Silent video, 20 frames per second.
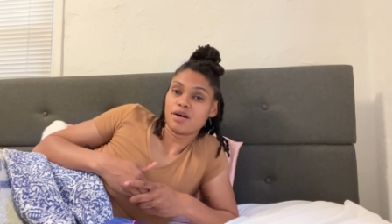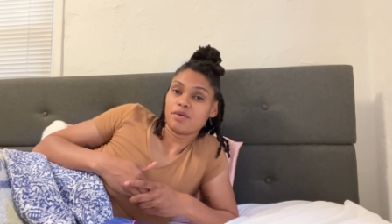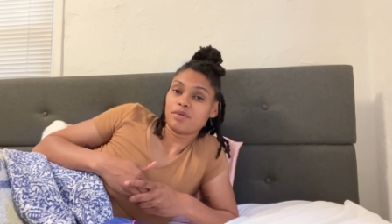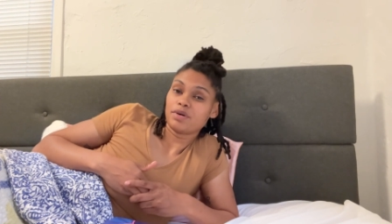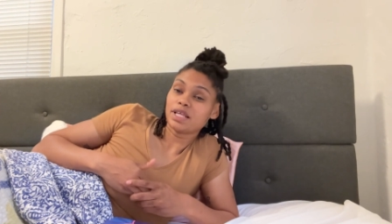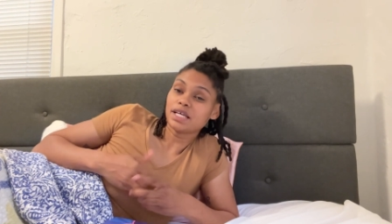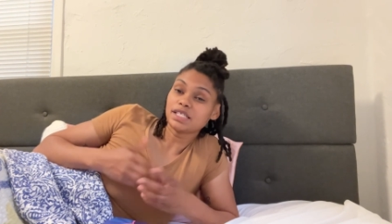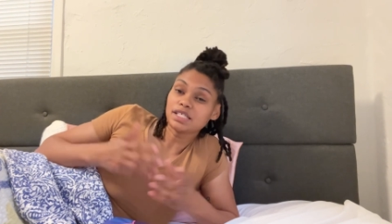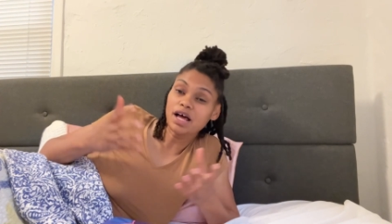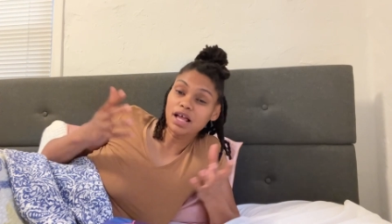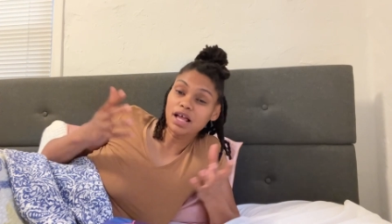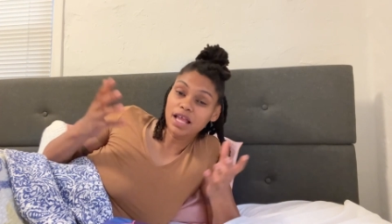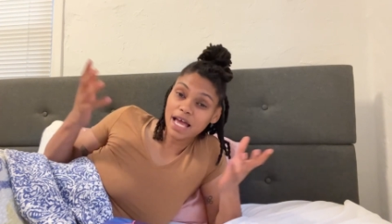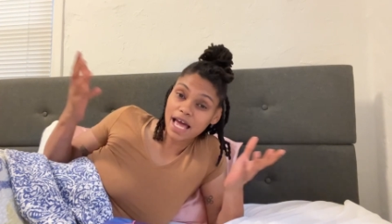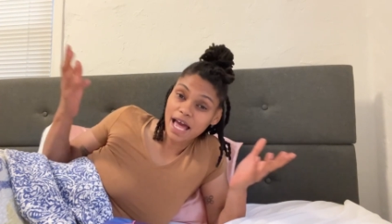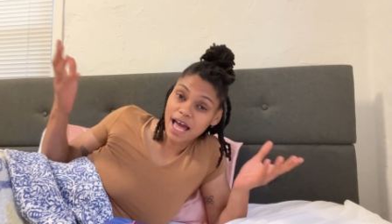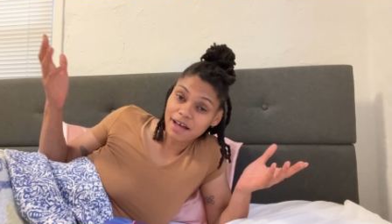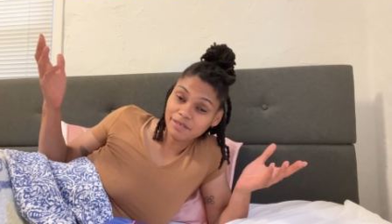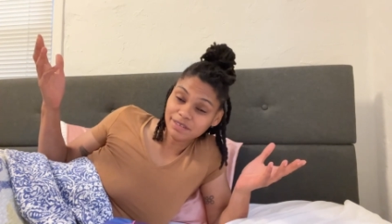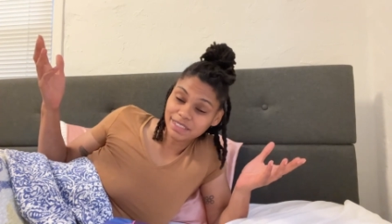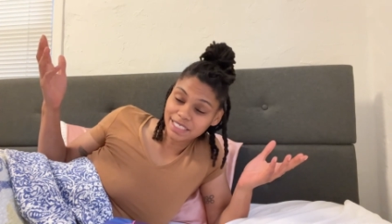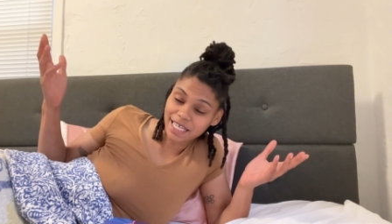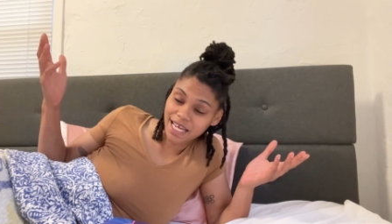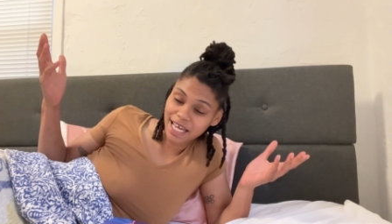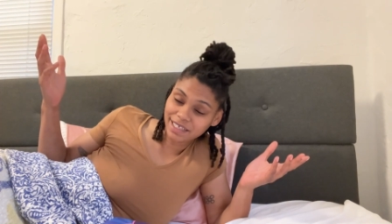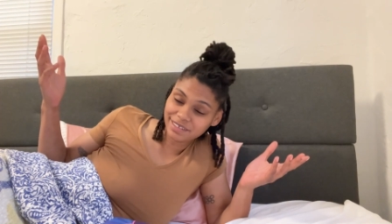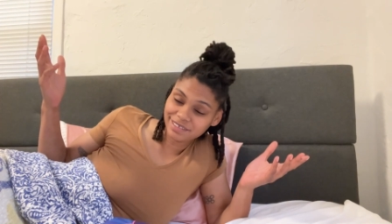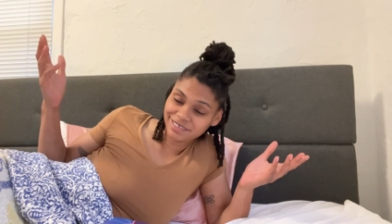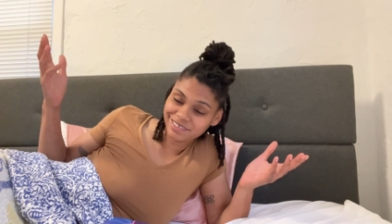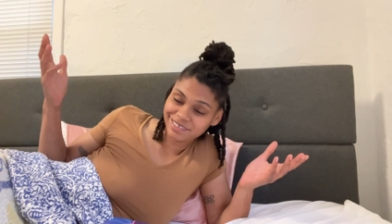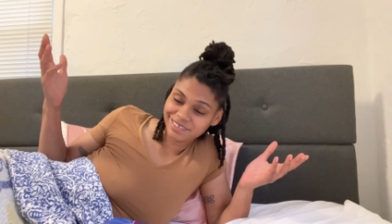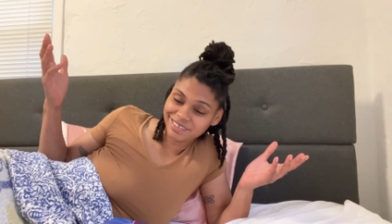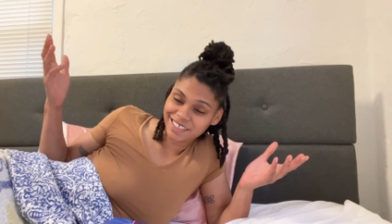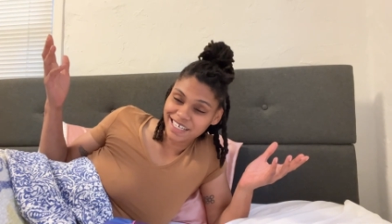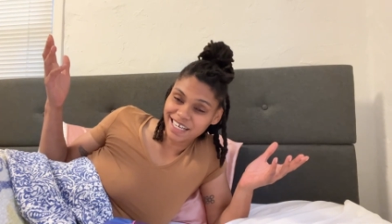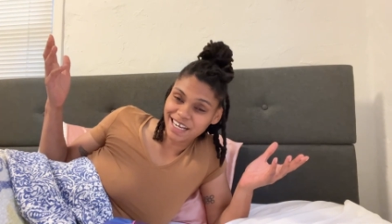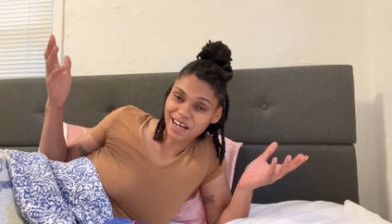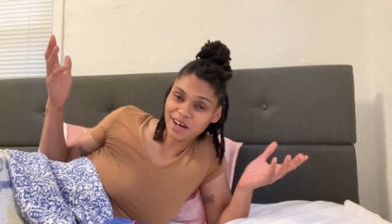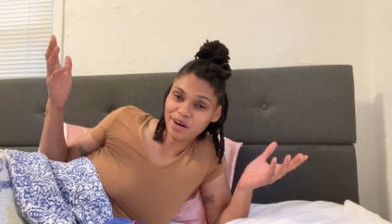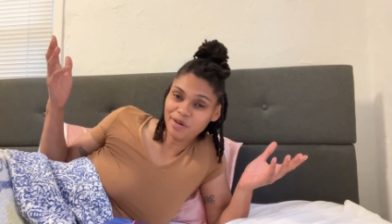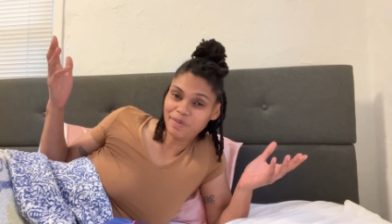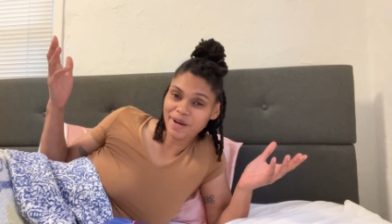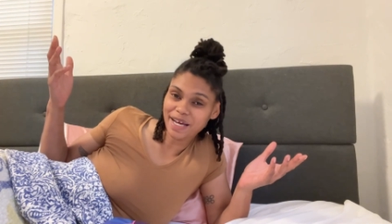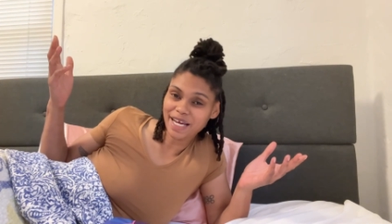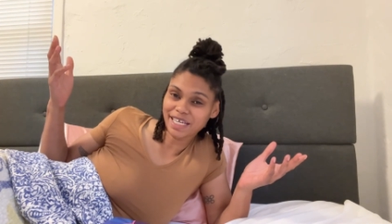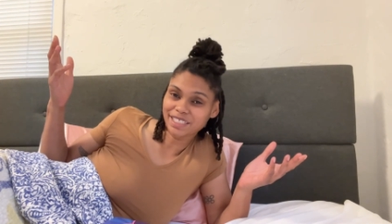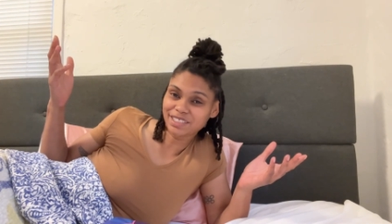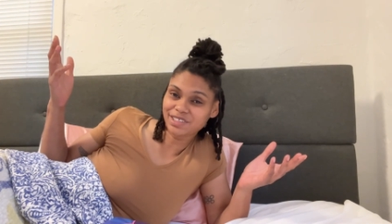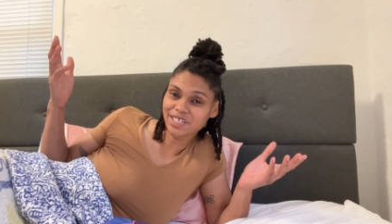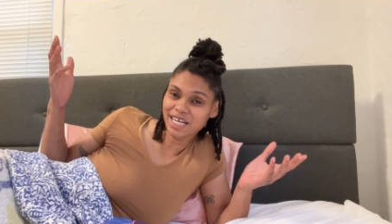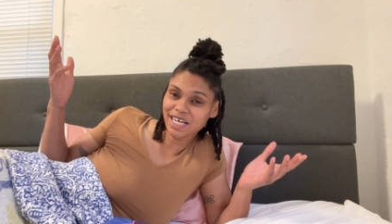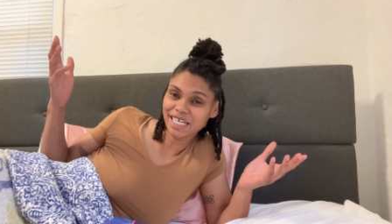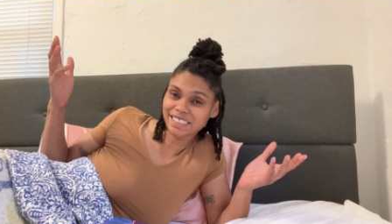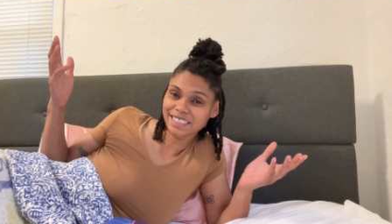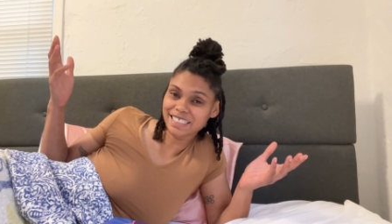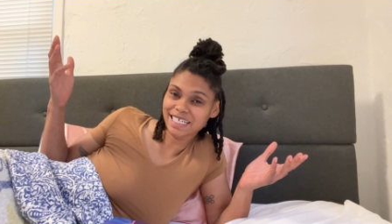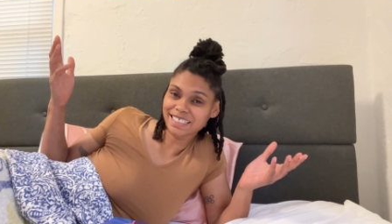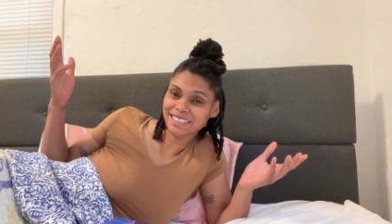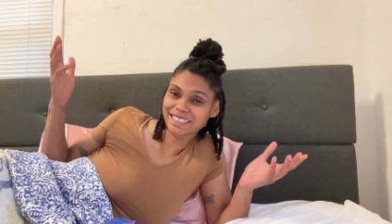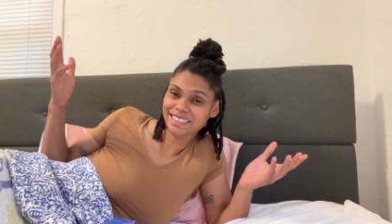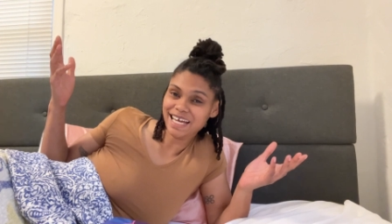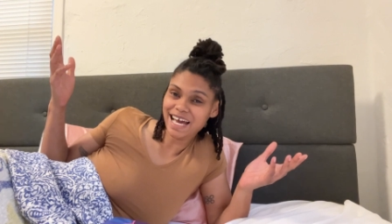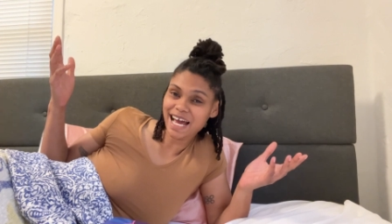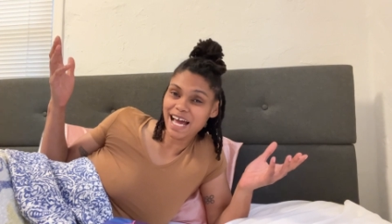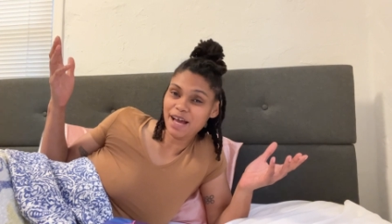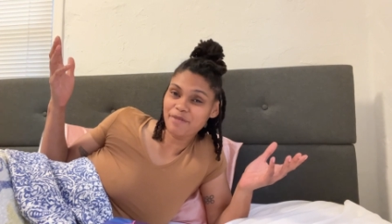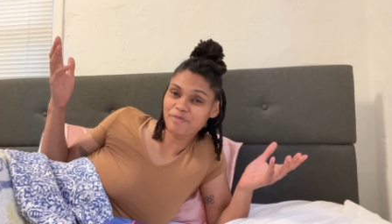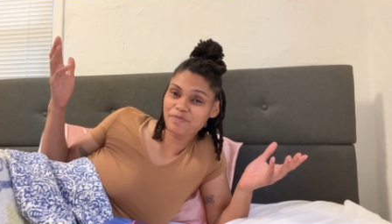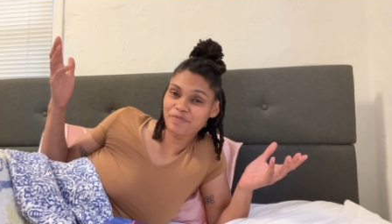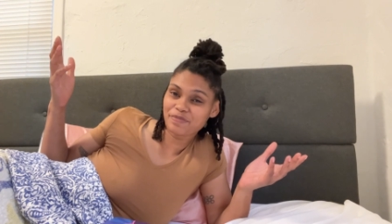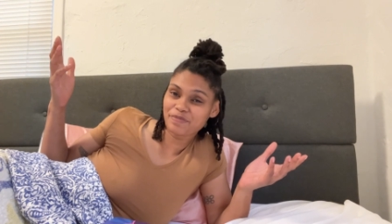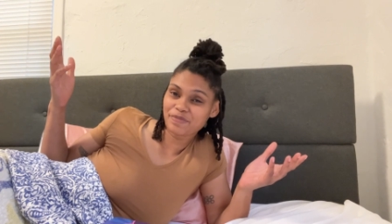Well, that's all I have today. And I hope I catch you guys next time